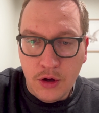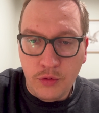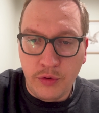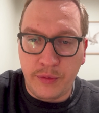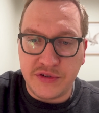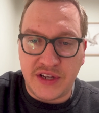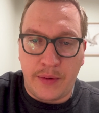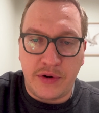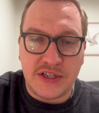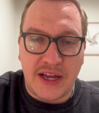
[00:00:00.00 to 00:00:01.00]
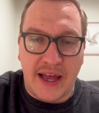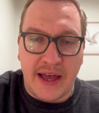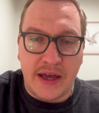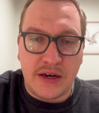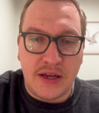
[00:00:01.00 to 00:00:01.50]
One of the ones I wanted to
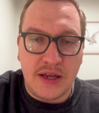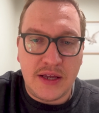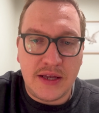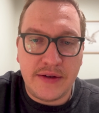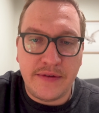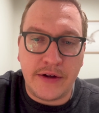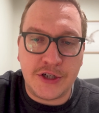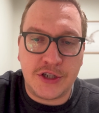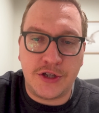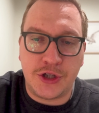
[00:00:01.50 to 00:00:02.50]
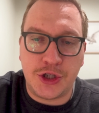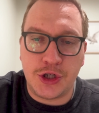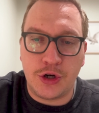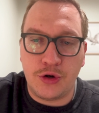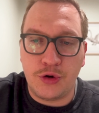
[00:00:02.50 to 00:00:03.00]
add, just to
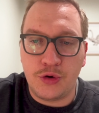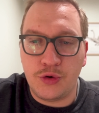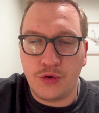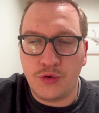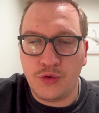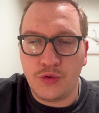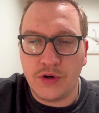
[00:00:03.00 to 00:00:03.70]
show